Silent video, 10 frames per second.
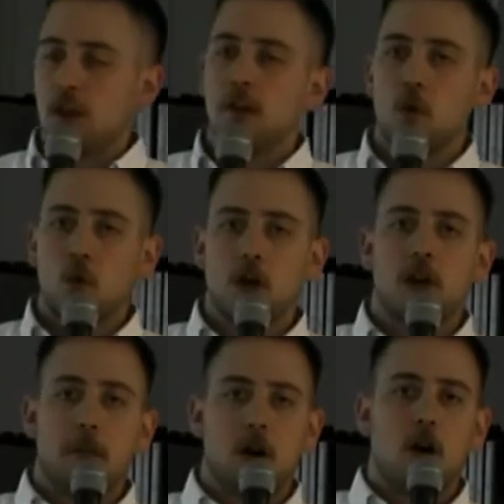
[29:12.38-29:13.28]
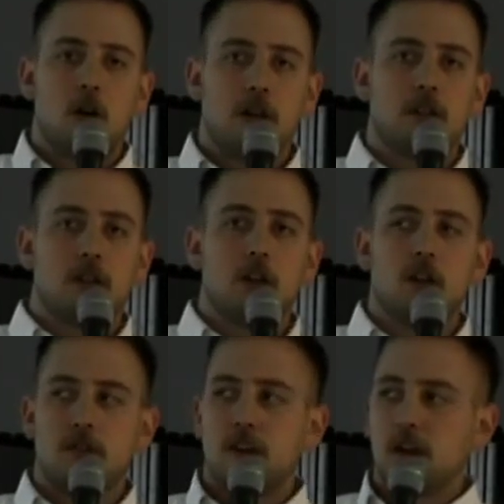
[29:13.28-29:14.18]
they're worried about how that's going
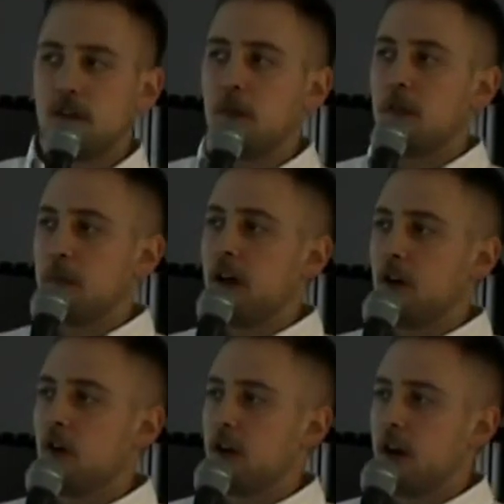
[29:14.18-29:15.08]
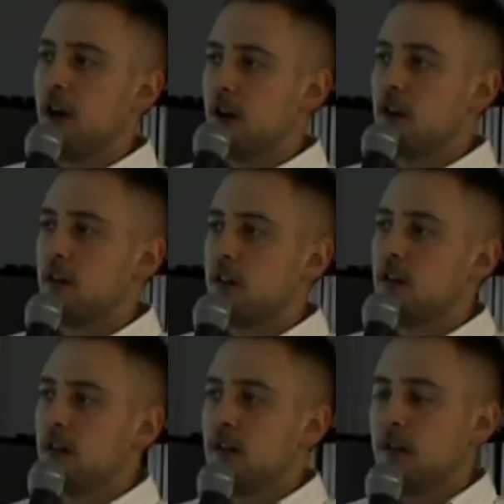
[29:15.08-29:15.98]
to affect some of the medical care
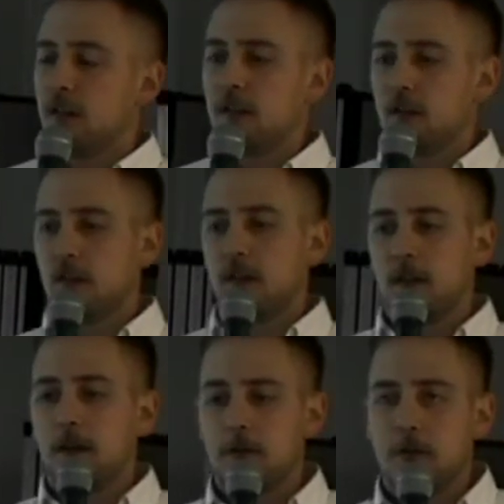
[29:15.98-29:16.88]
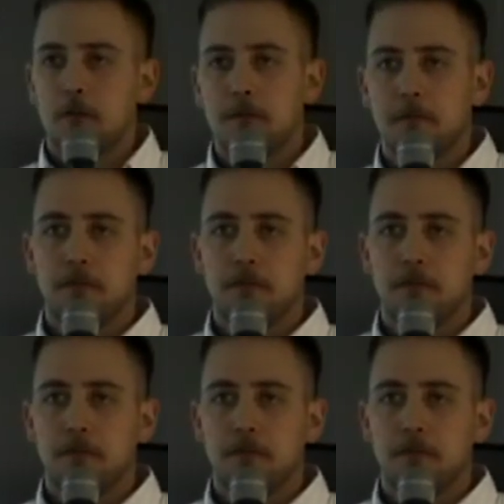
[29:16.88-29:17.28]
and things like that too.